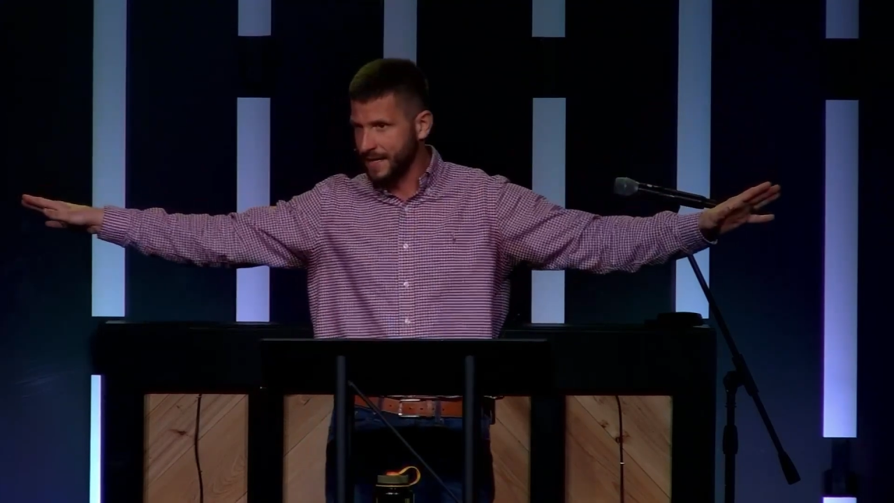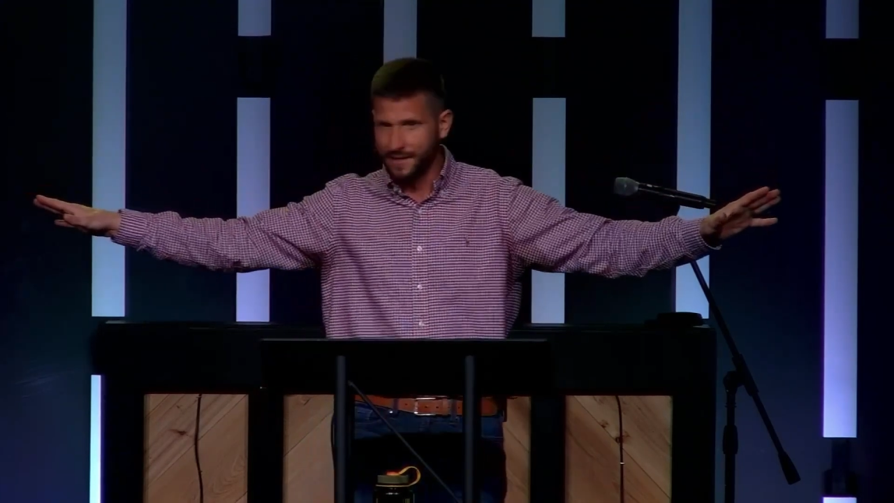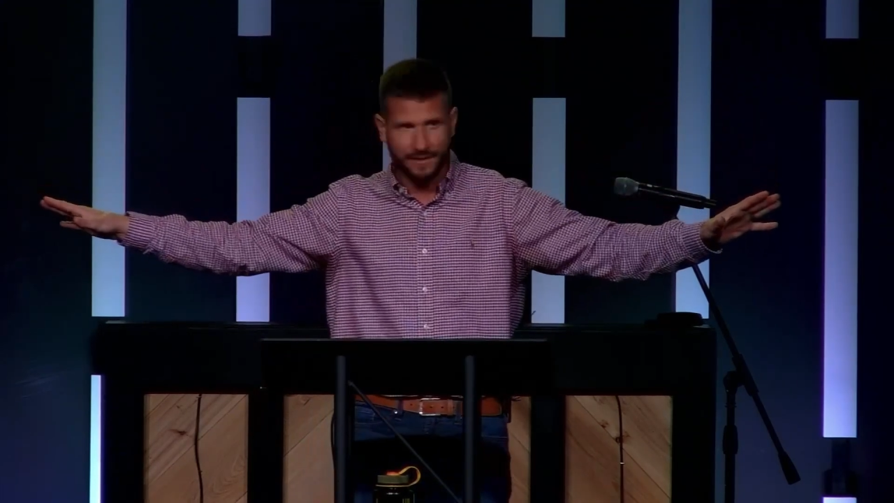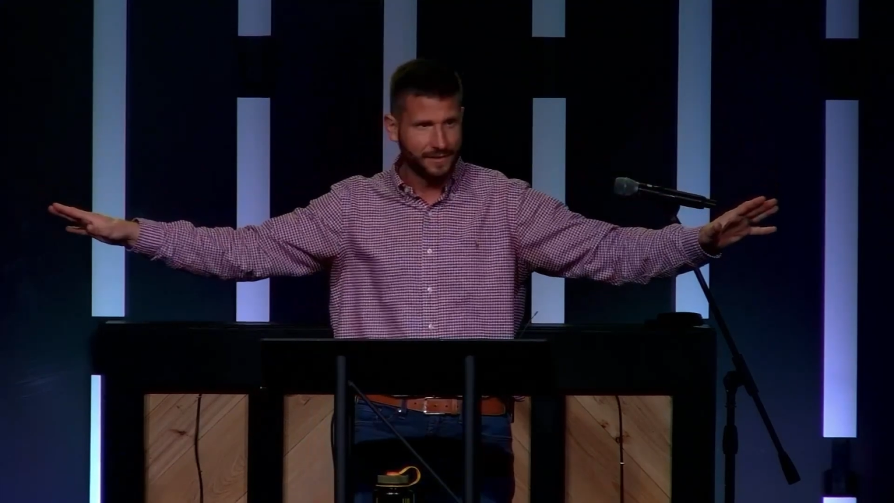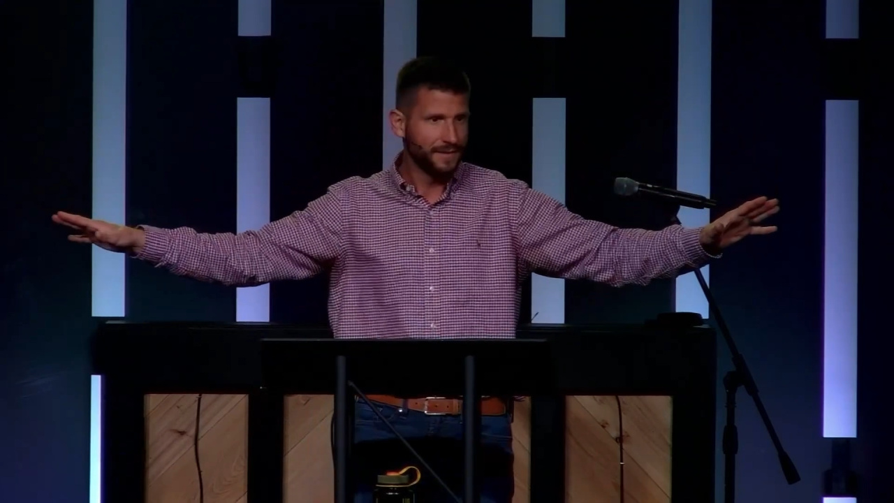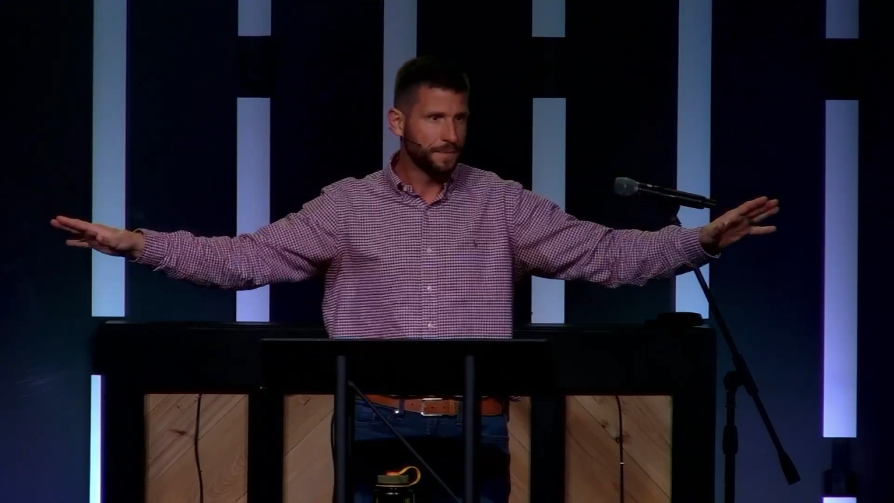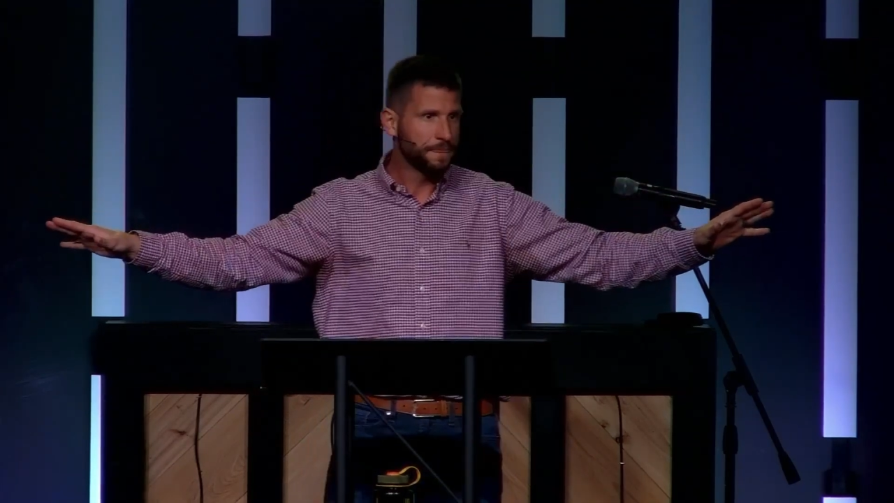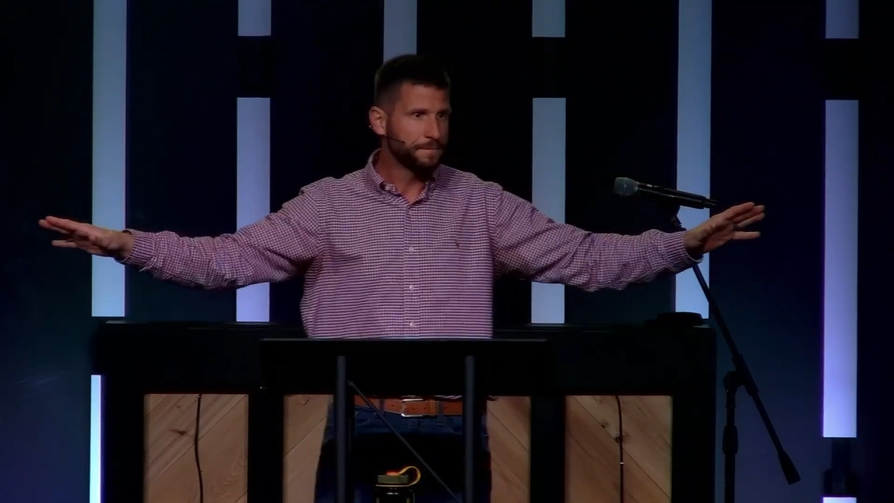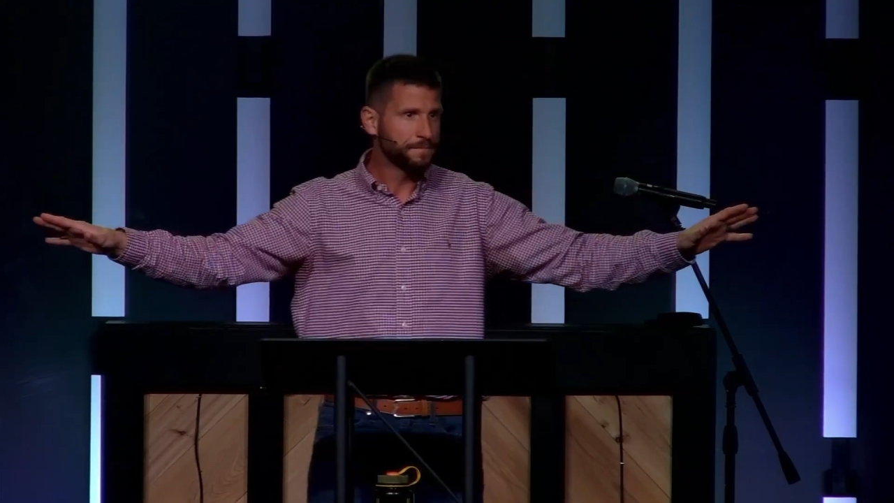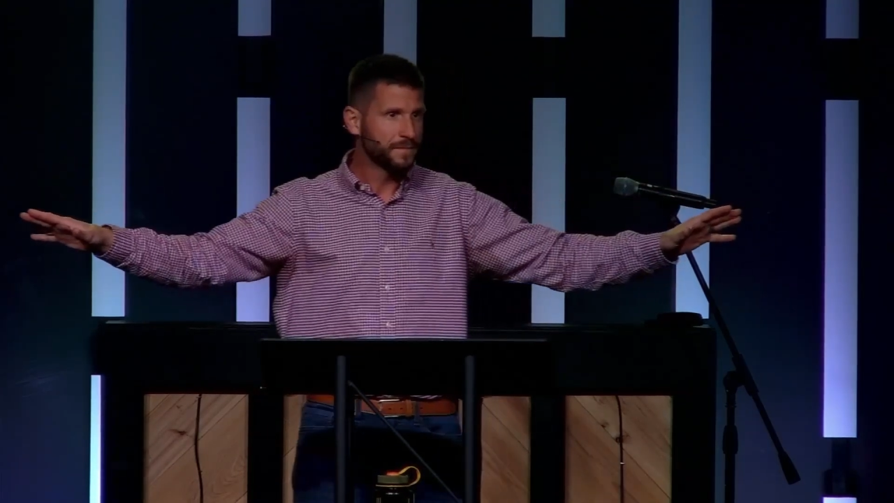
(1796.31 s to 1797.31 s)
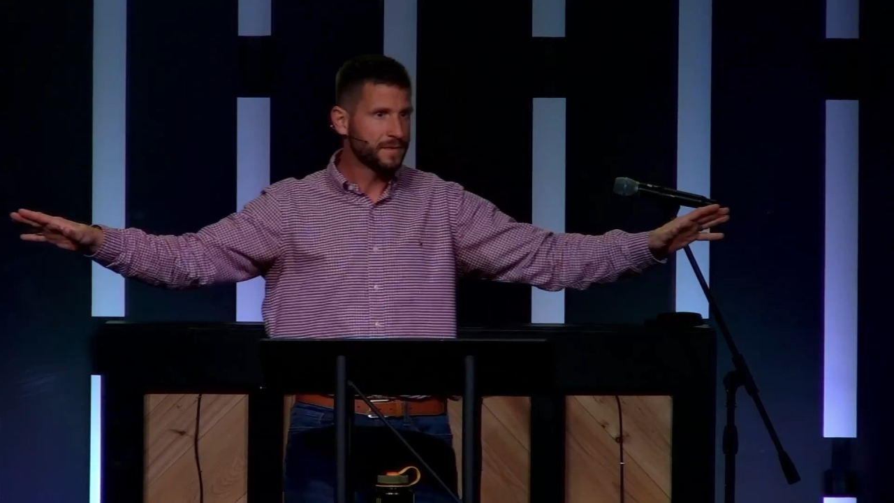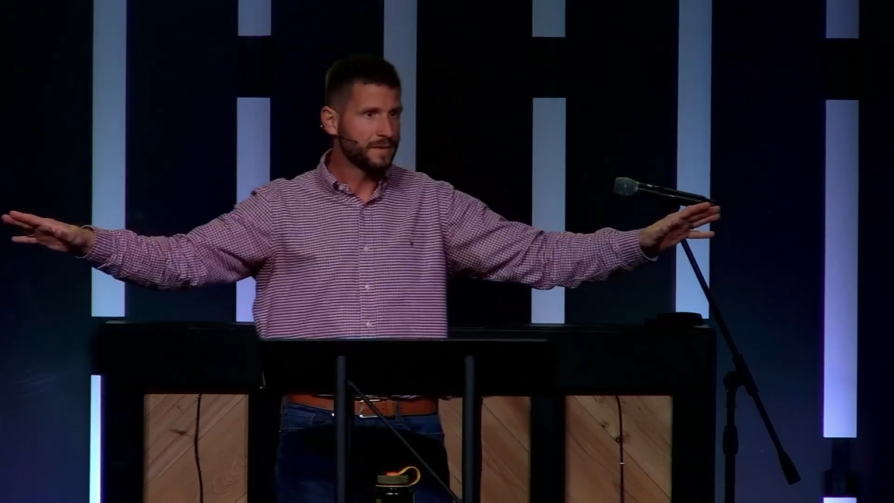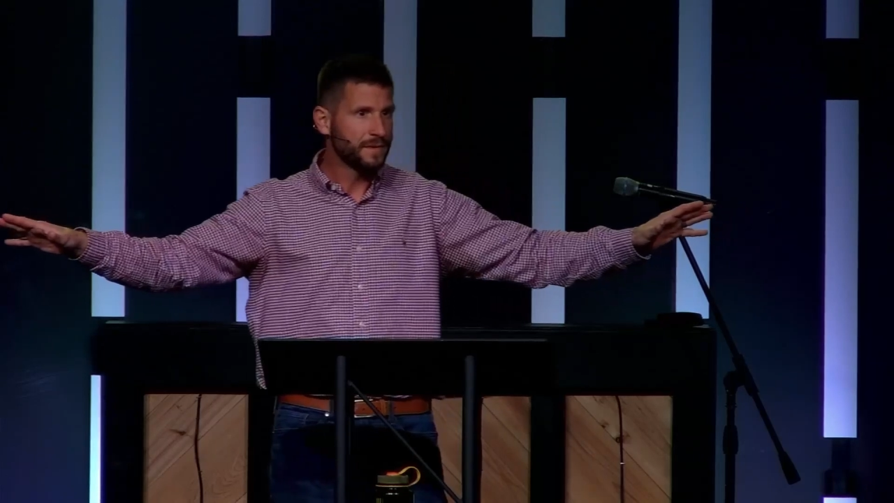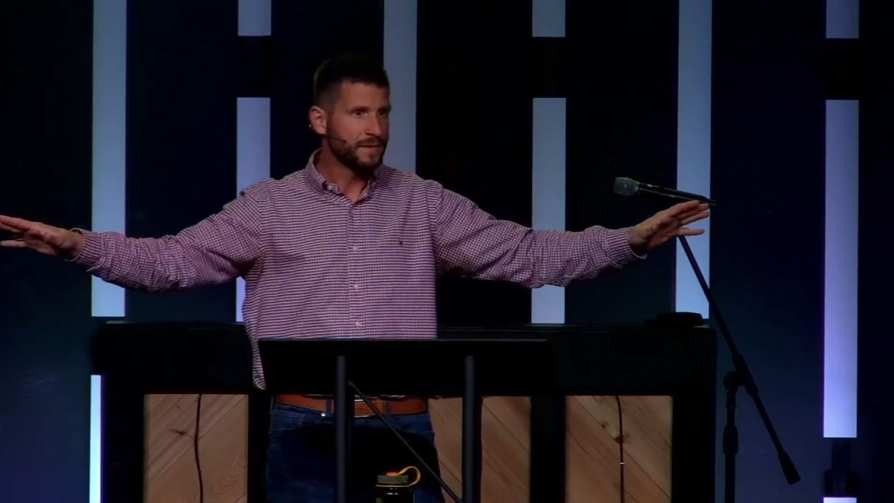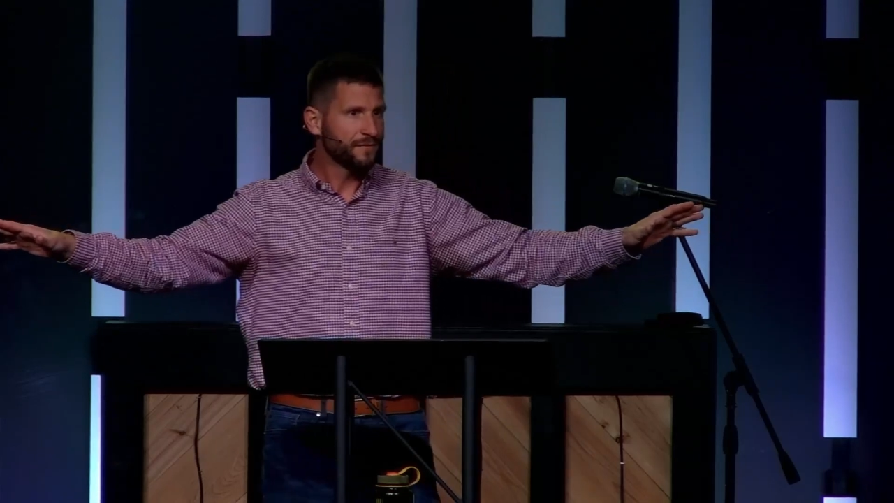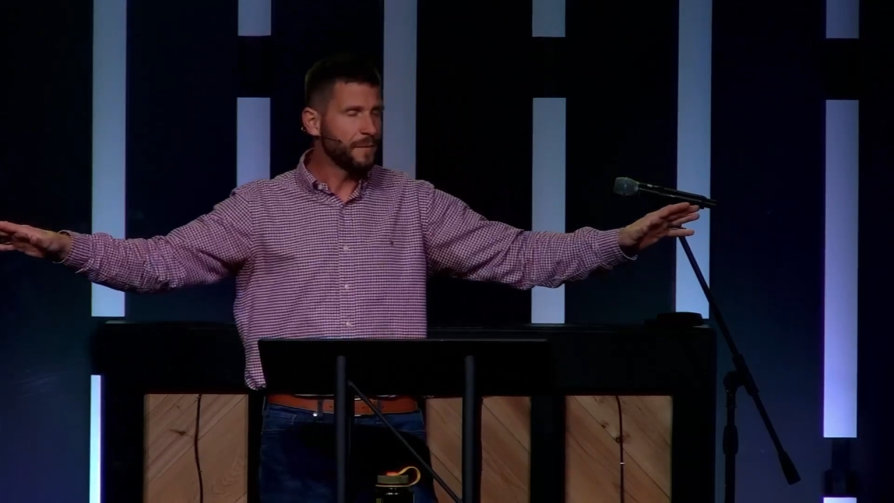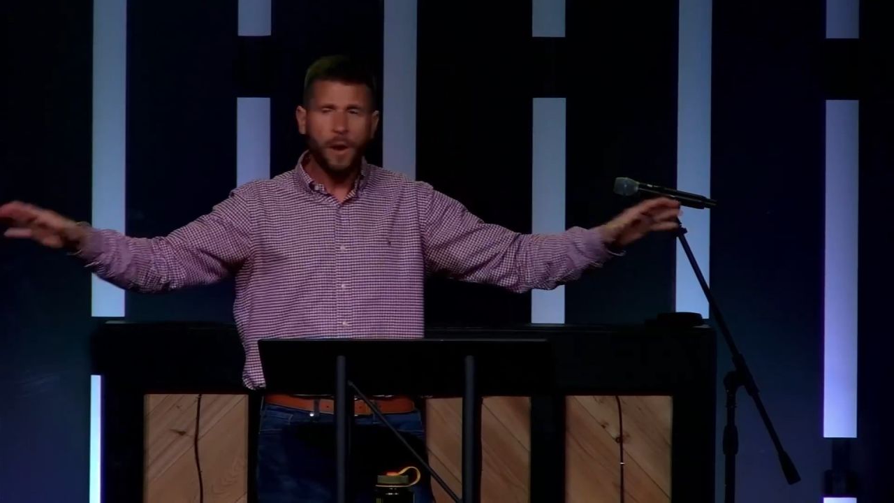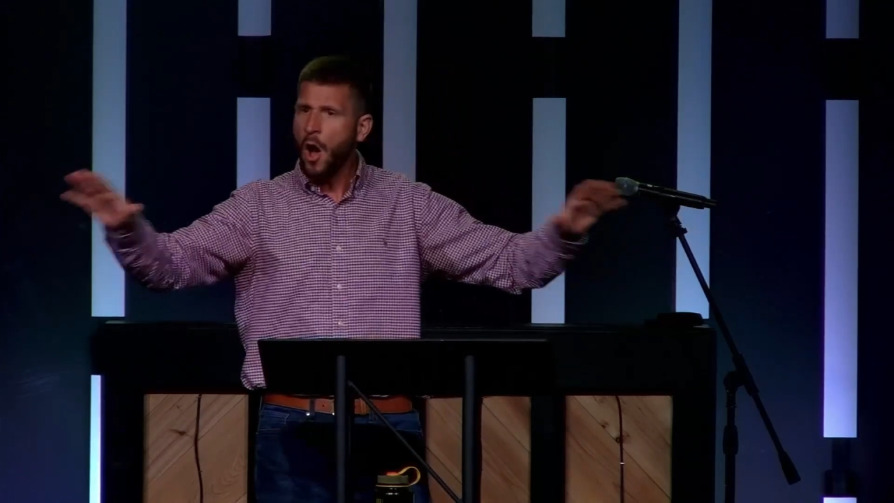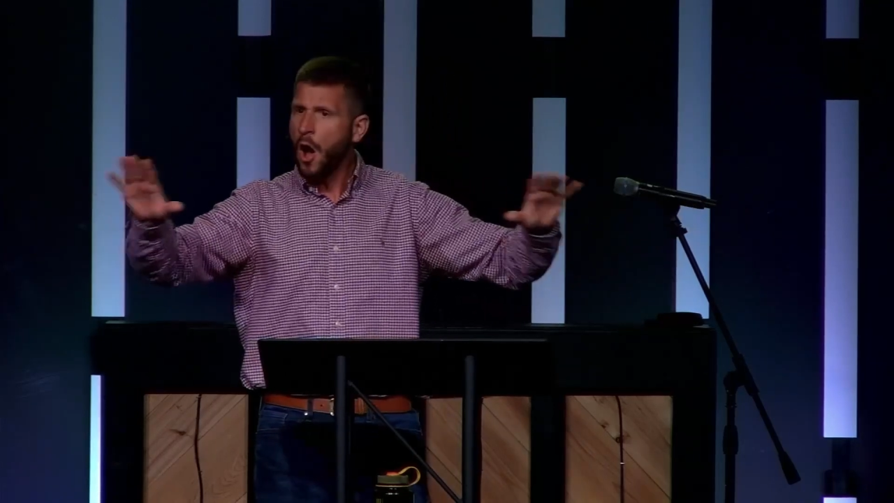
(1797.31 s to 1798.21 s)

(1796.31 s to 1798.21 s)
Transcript: here from